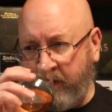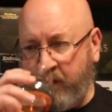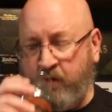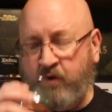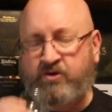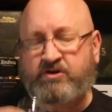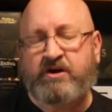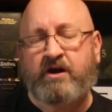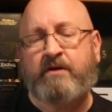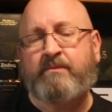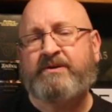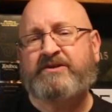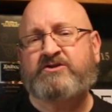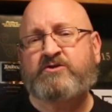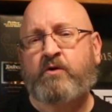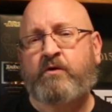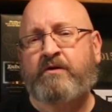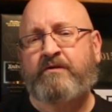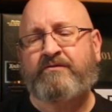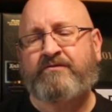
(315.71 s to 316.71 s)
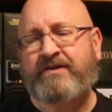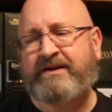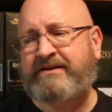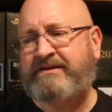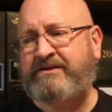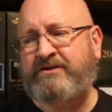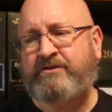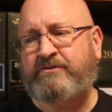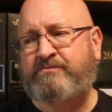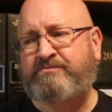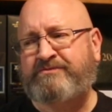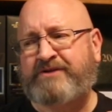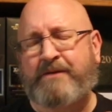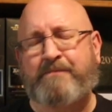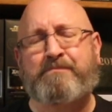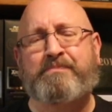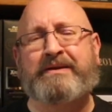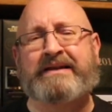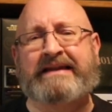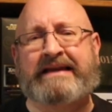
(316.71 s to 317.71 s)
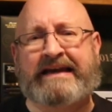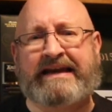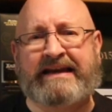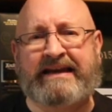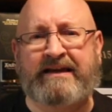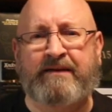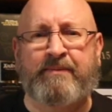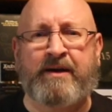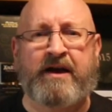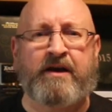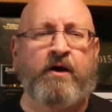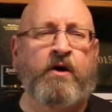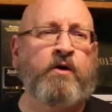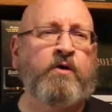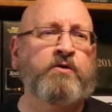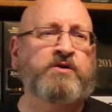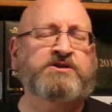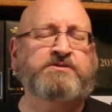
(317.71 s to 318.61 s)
who's going to be sort of, uh, you know, complaining about, oh,